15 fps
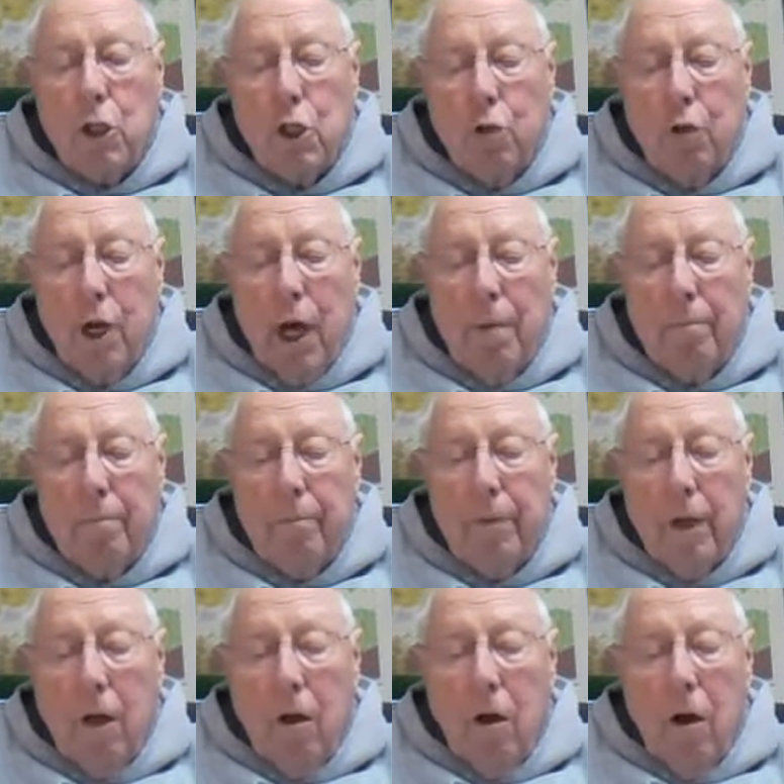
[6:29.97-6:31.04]
chewed up,
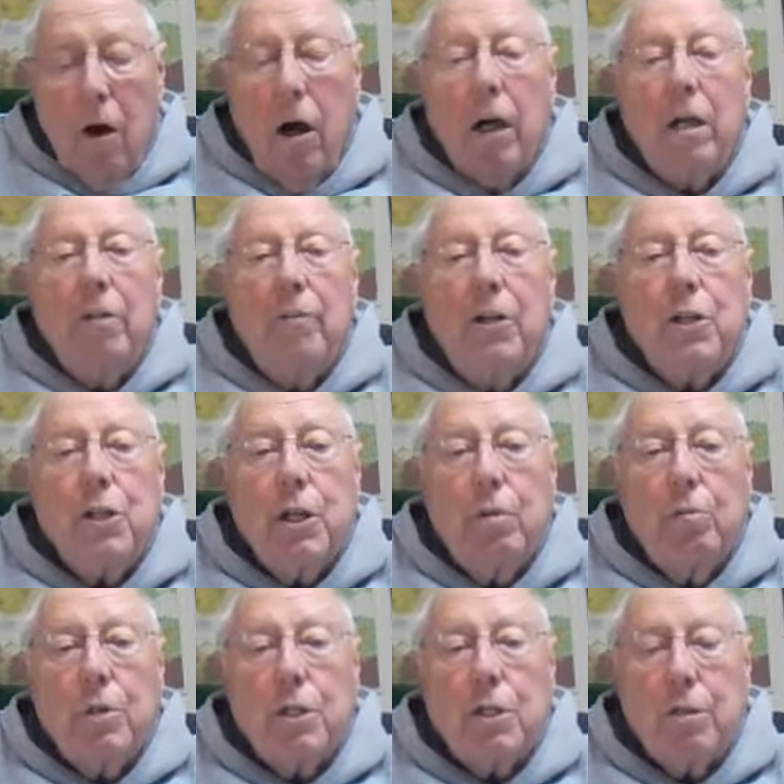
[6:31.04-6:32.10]
our
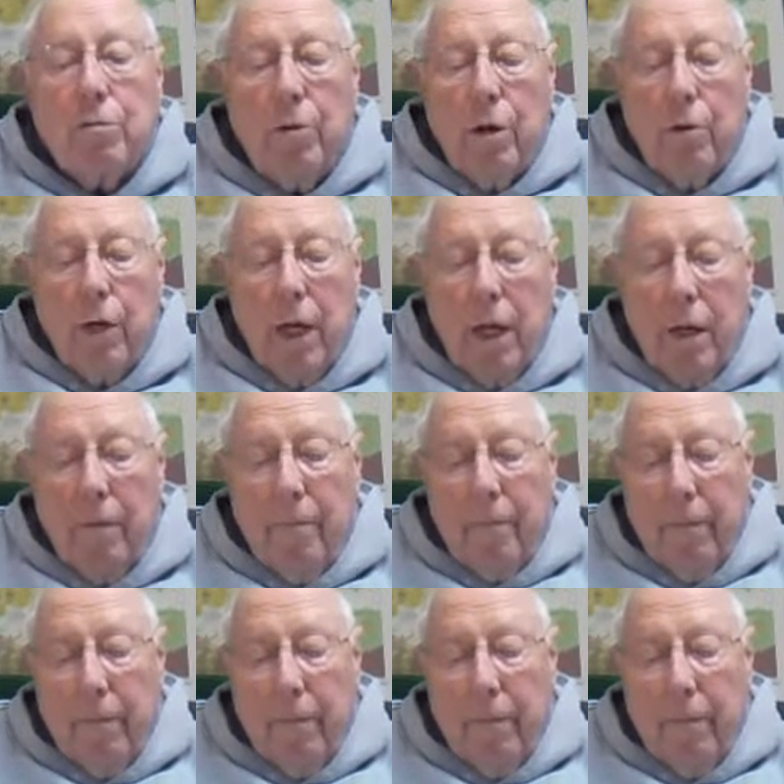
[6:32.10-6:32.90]
division was thrown in.